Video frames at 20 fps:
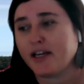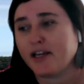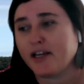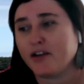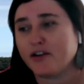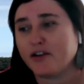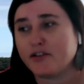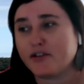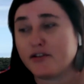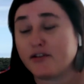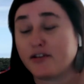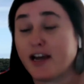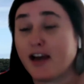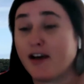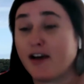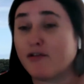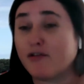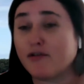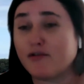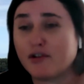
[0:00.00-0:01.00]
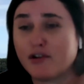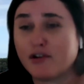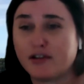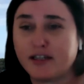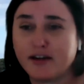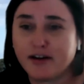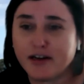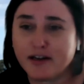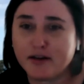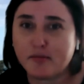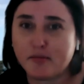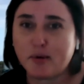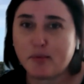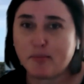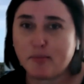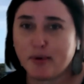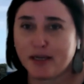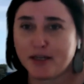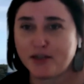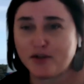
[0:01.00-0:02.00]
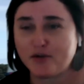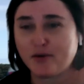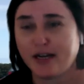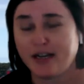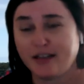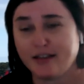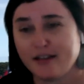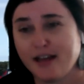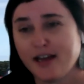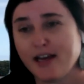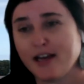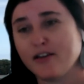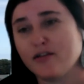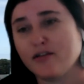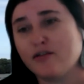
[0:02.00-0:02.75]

do they have a role in either perpetuating that